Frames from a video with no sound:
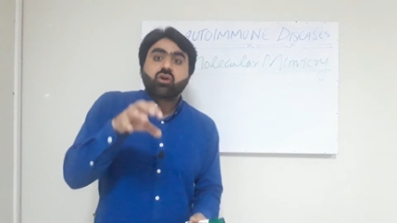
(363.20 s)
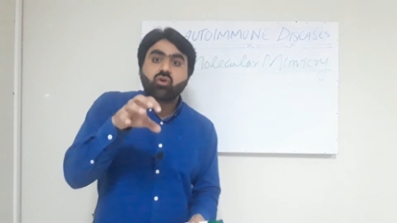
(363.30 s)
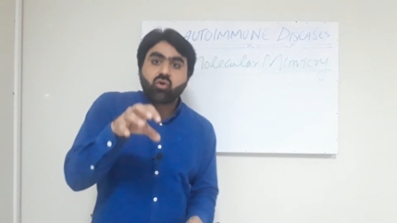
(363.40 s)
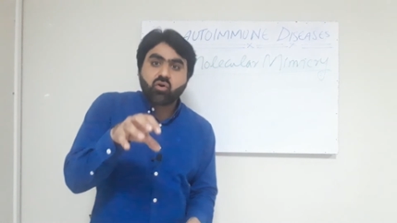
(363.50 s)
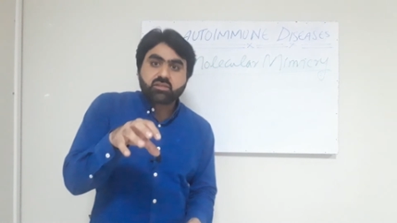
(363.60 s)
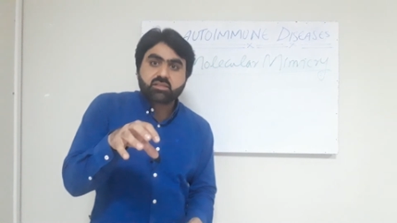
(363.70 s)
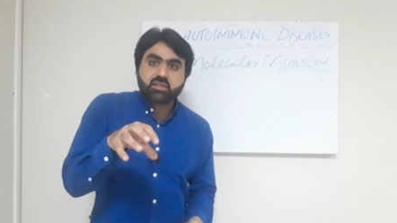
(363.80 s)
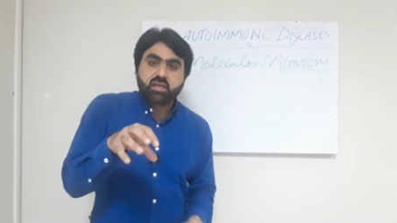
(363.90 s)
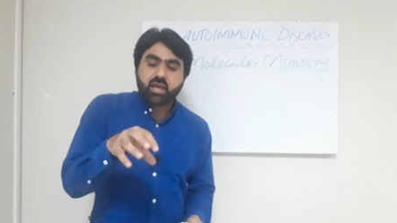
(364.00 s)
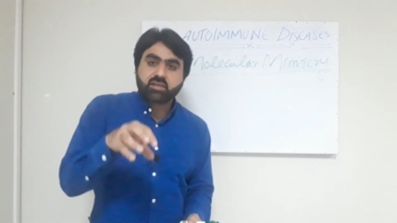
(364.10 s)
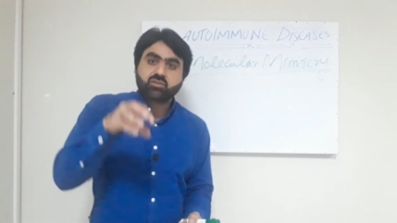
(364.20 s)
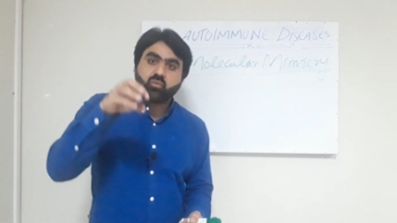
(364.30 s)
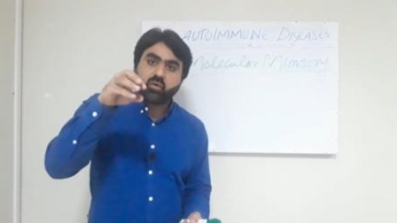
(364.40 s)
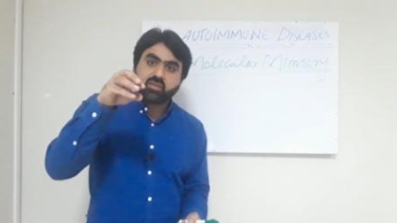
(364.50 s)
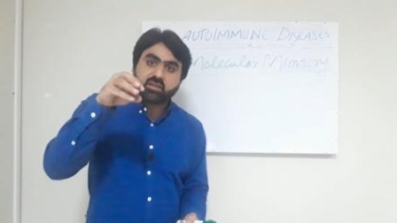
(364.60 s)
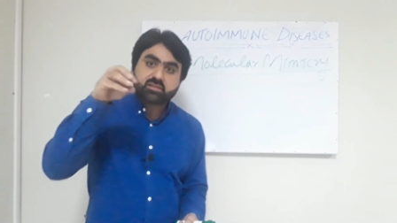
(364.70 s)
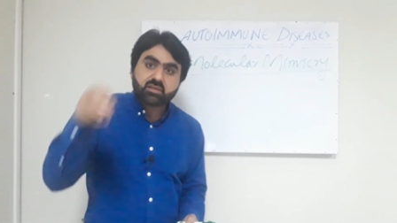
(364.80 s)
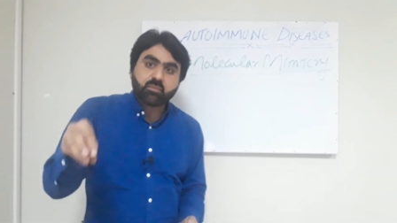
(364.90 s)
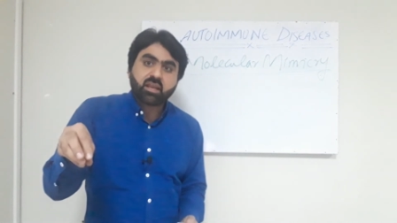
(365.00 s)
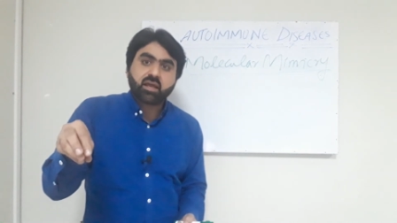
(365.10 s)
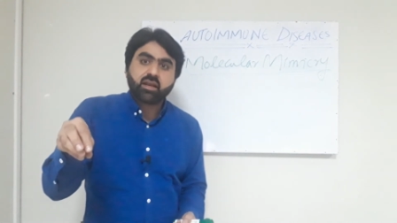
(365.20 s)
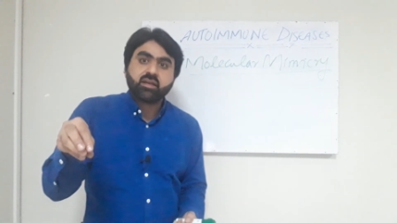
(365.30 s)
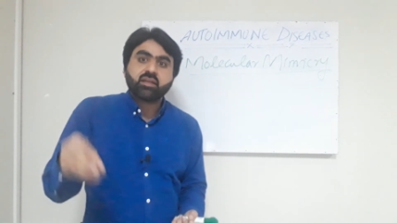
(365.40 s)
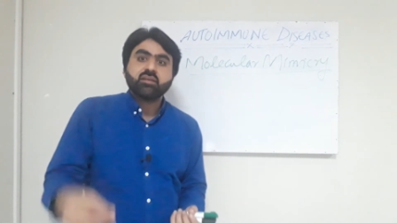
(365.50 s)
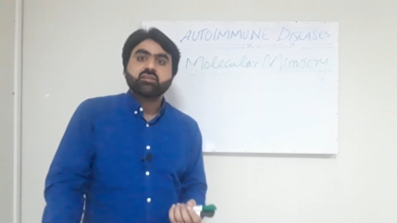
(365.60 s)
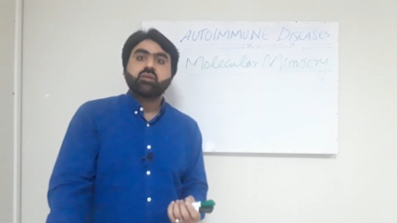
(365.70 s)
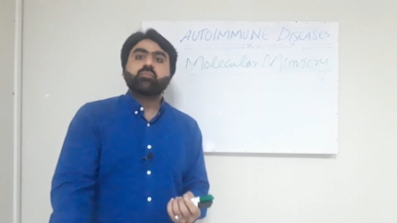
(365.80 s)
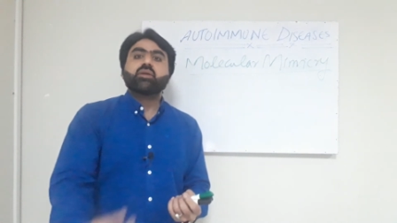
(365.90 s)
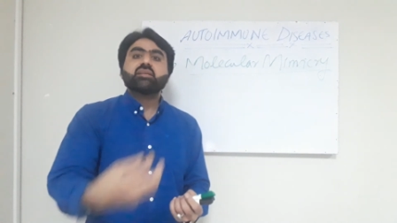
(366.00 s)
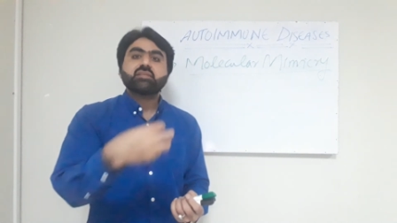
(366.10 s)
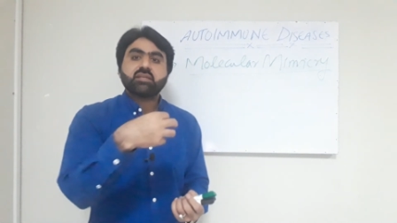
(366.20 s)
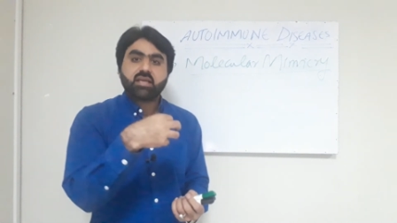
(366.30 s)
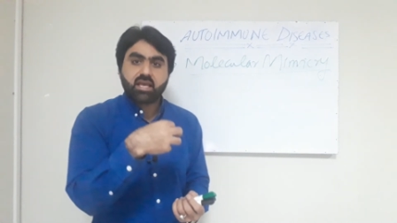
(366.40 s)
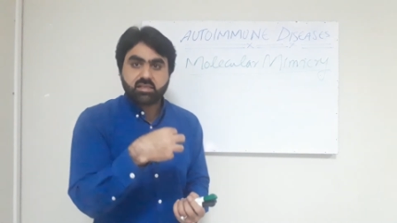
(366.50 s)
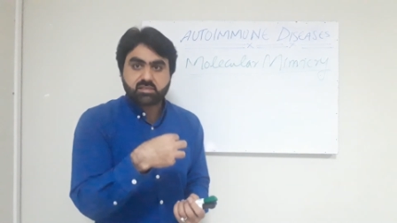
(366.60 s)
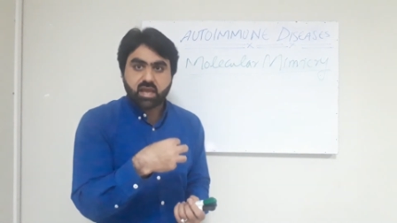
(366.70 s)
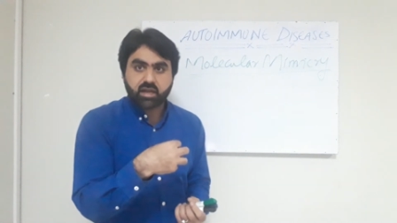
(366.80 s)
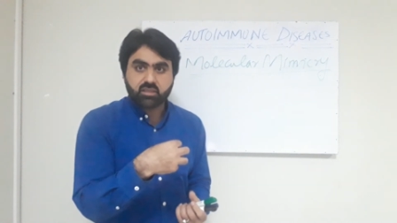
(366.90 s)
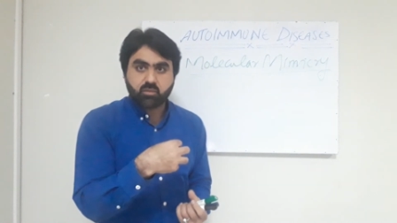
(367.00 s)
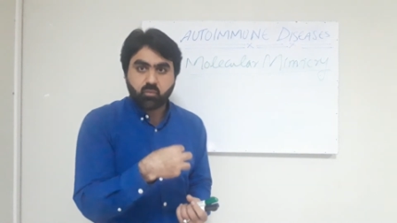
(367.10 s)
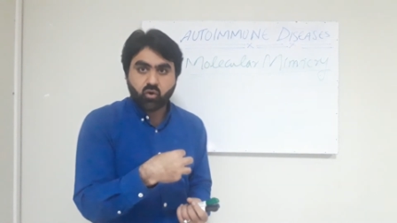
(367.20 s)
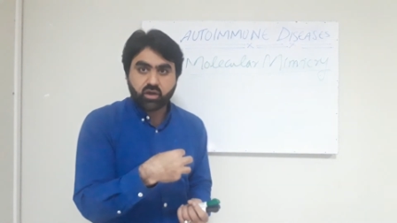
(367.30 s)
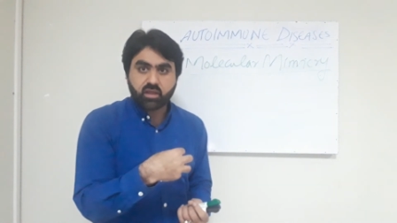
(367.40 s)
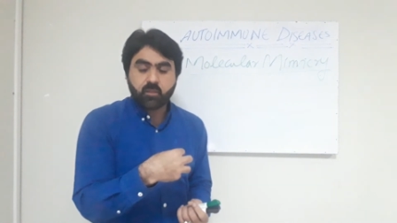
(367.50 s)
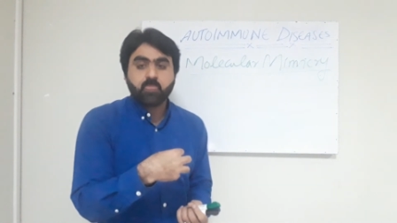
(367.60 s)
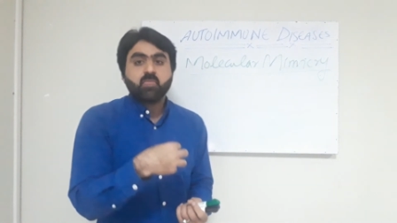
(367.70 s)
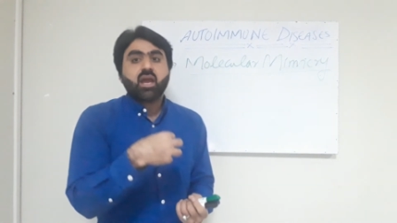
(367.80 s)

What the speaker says: cross react with the similar antigen present inside the body